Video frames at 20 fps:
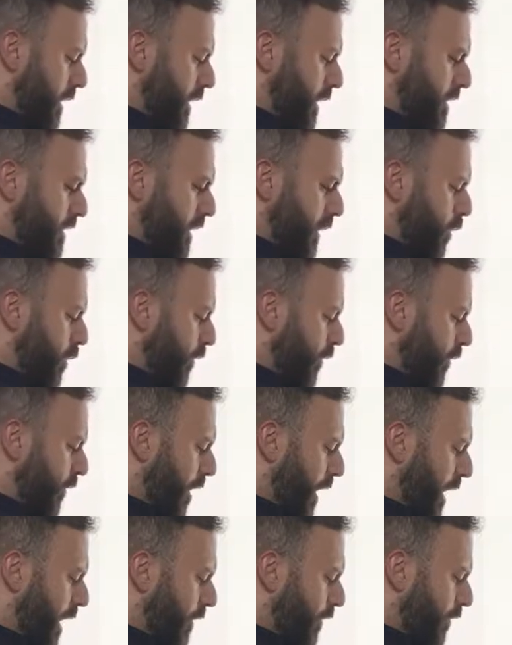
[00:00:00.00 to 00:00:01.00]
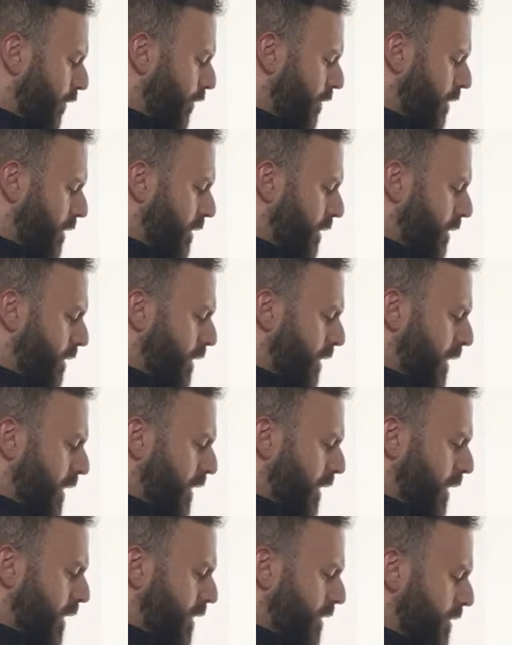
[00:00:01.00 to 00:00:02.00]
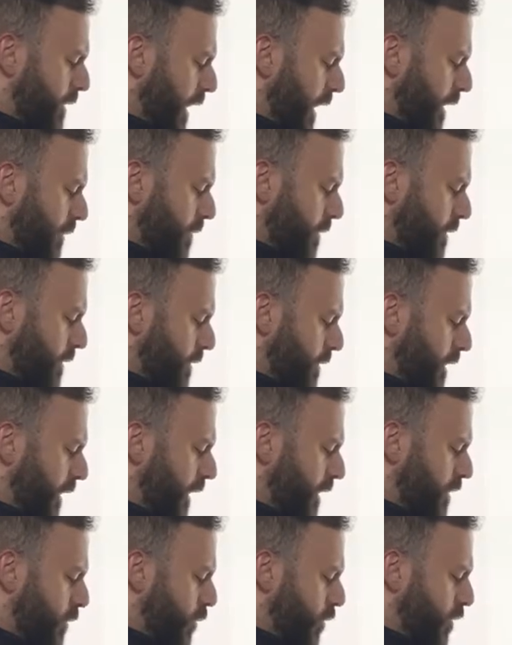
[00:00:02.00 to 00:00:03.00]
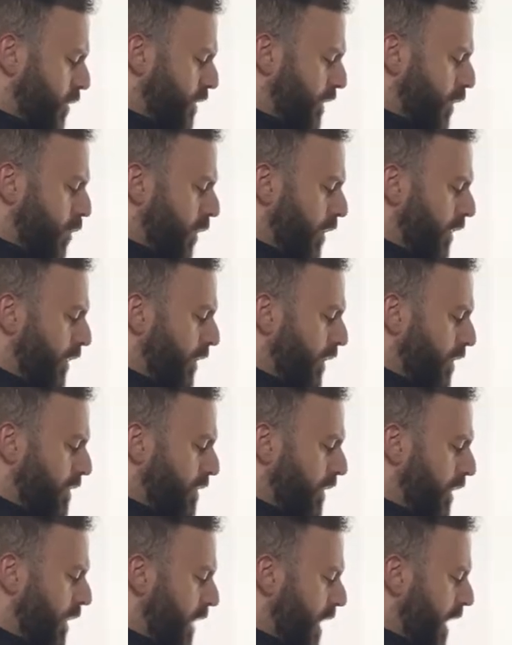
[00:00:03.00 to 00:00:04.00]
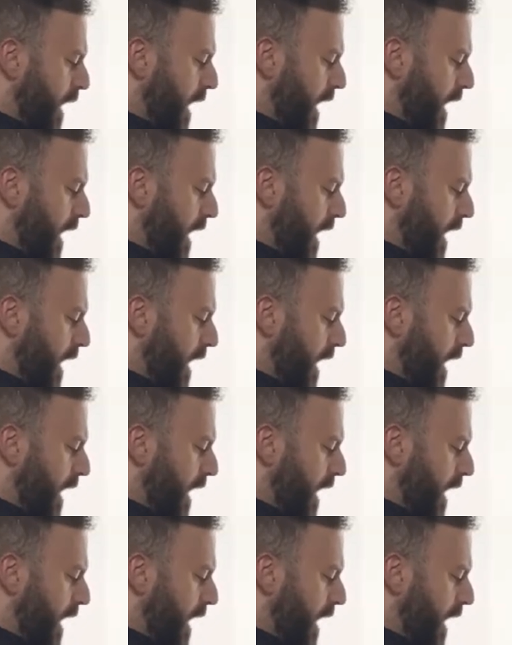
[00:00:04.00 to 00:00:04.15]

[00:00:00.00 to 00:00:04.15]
is equal to 5 times 6, which is equal to 30.